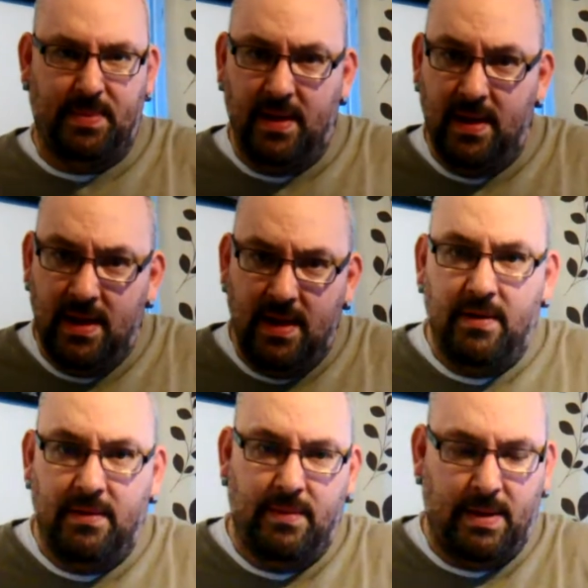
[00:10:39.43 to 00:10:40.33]
But
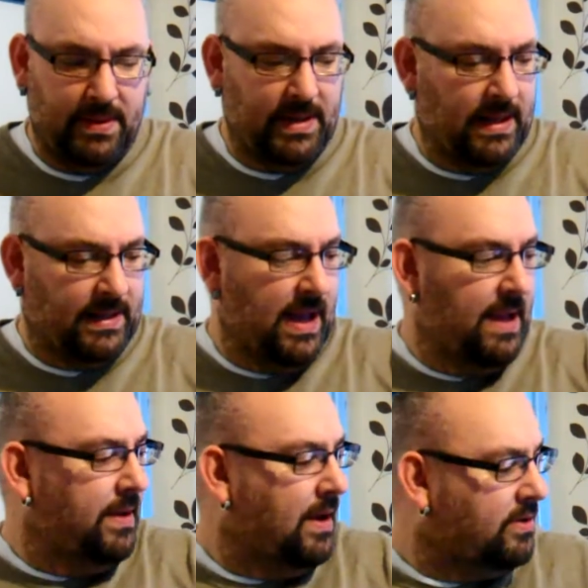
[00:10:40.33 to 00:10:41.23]
when my dad
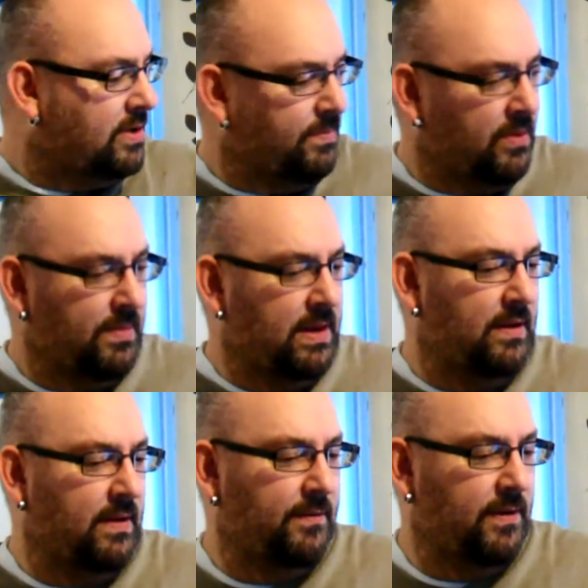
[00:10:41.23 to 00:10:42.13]
came, he also brought me
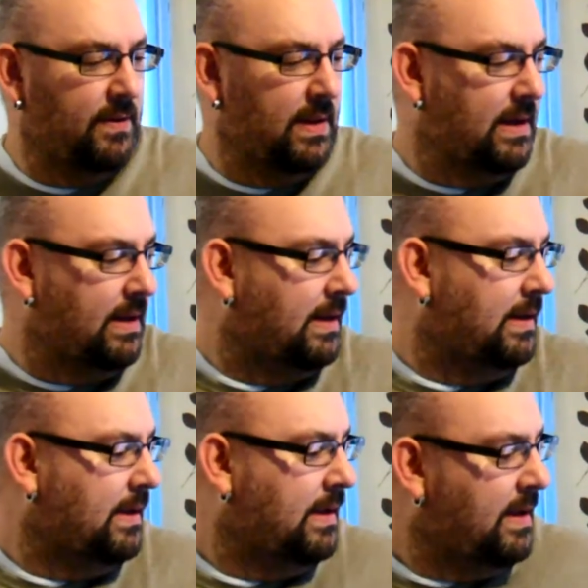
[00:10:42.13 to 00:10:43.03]
a few little
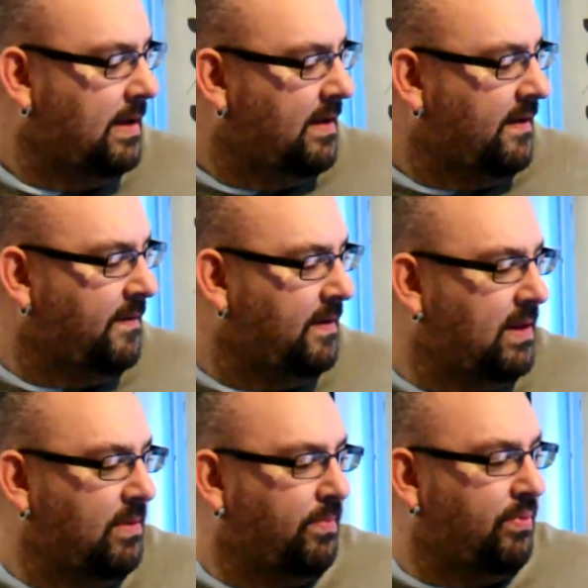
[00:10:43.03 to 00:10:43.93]

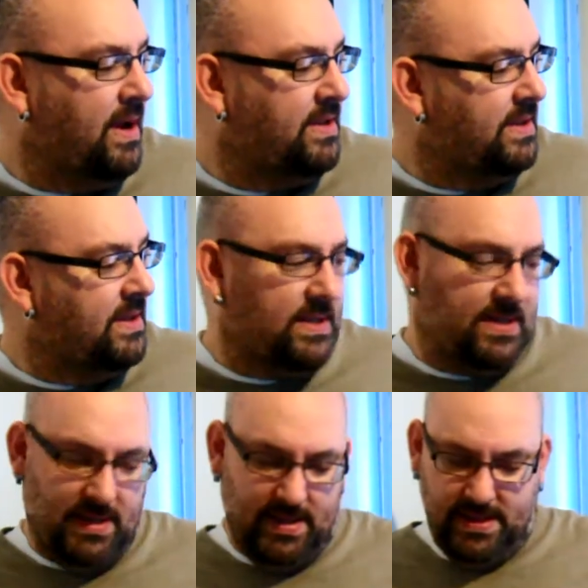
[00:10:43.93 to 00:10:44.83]
presents.